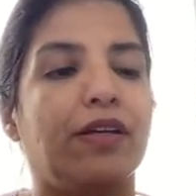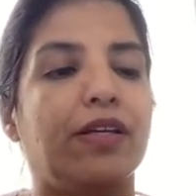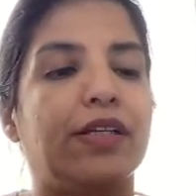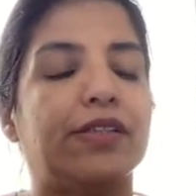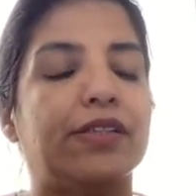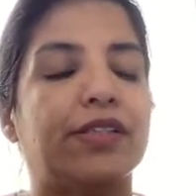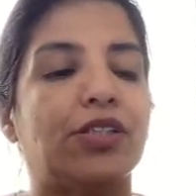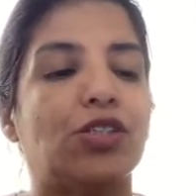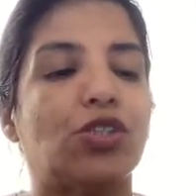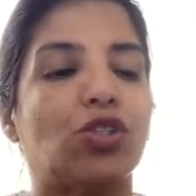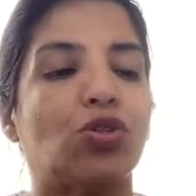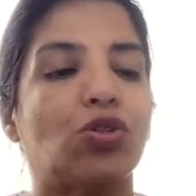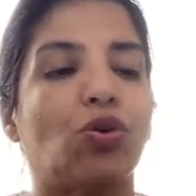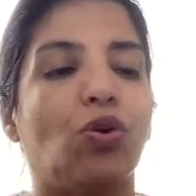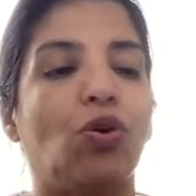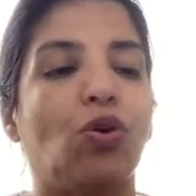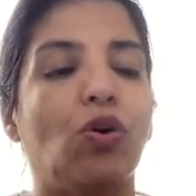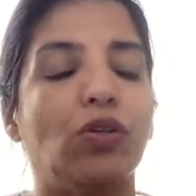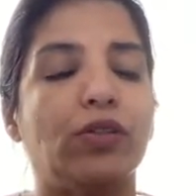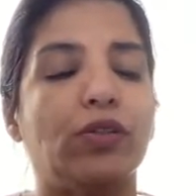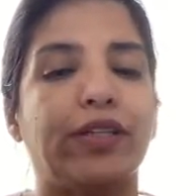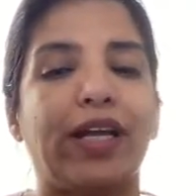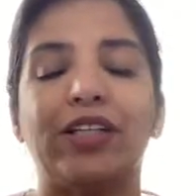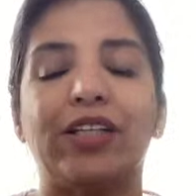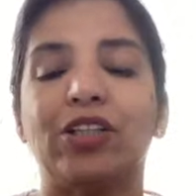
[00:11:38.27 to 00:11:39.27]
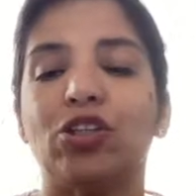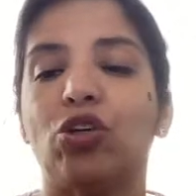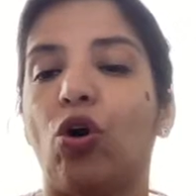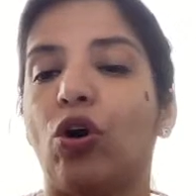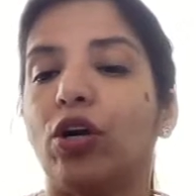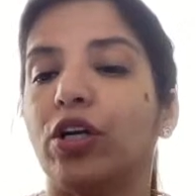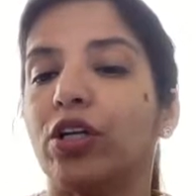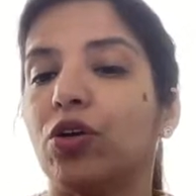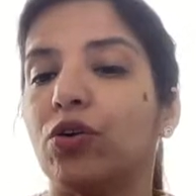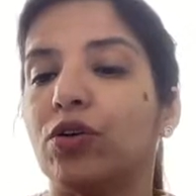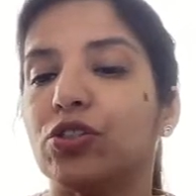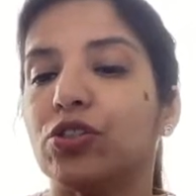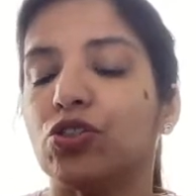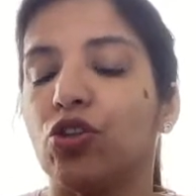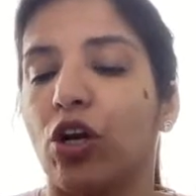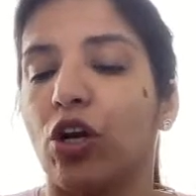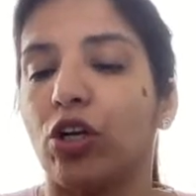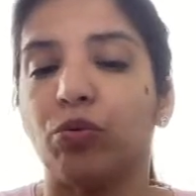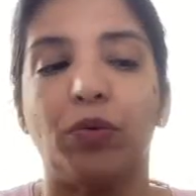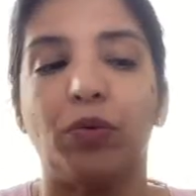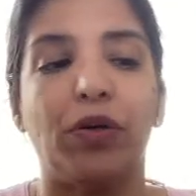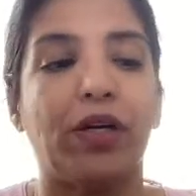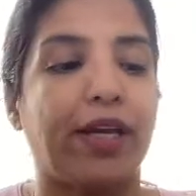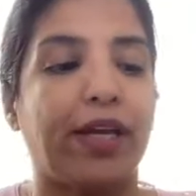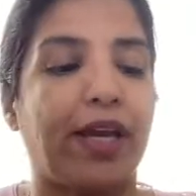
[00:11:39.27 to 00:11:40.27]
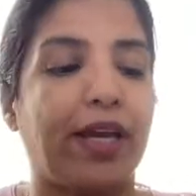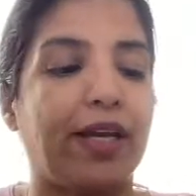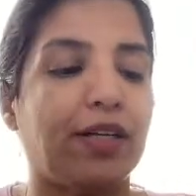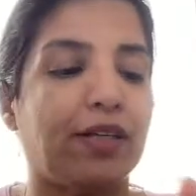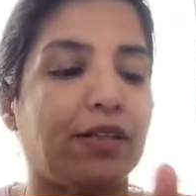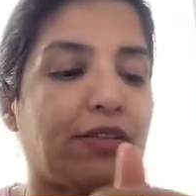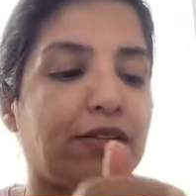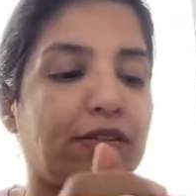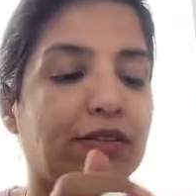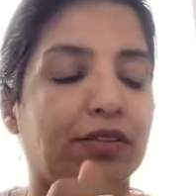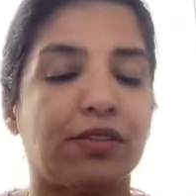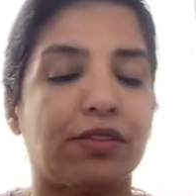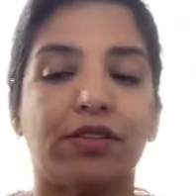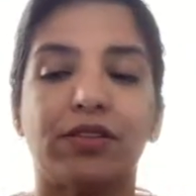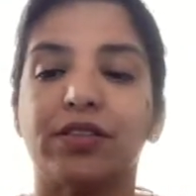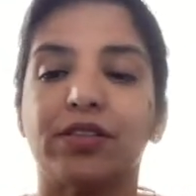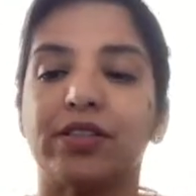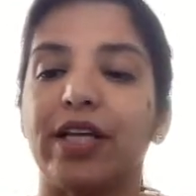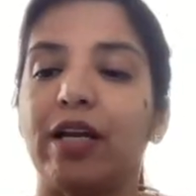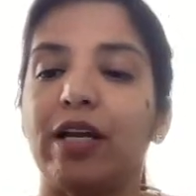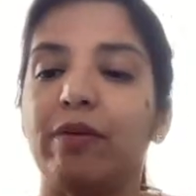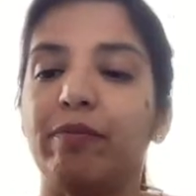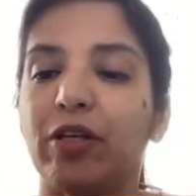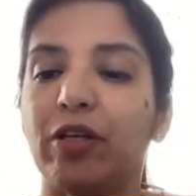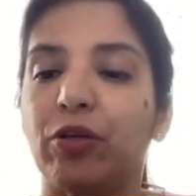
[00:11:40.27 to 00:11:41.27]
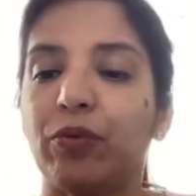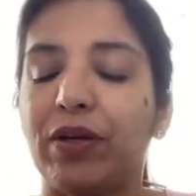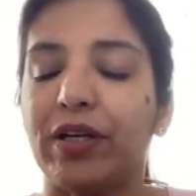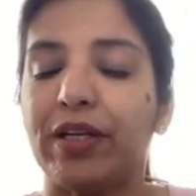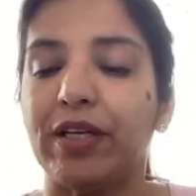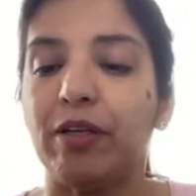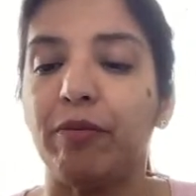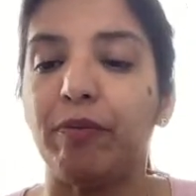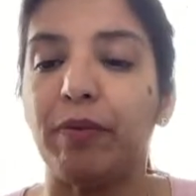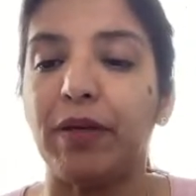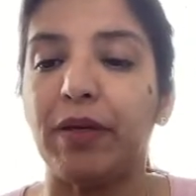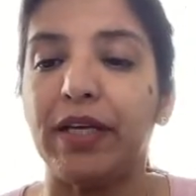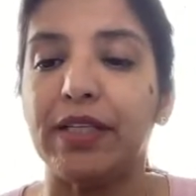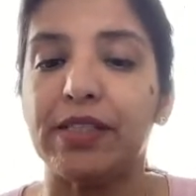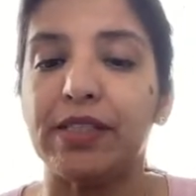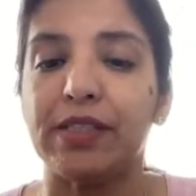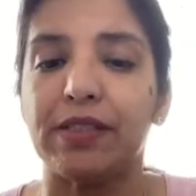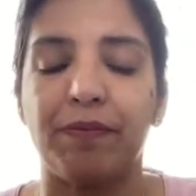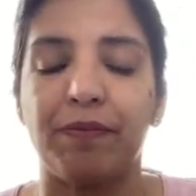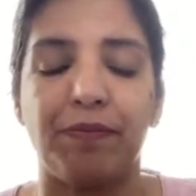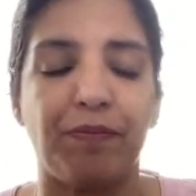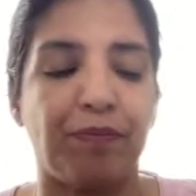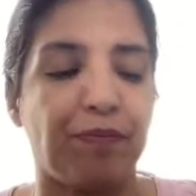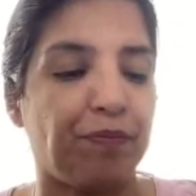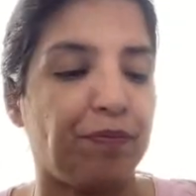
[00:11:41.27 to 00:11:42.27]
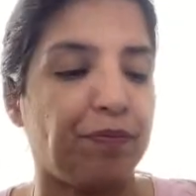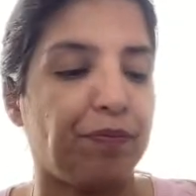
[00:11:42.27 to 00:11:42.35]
Is it so that the audio is not working? Tell me quickly, please.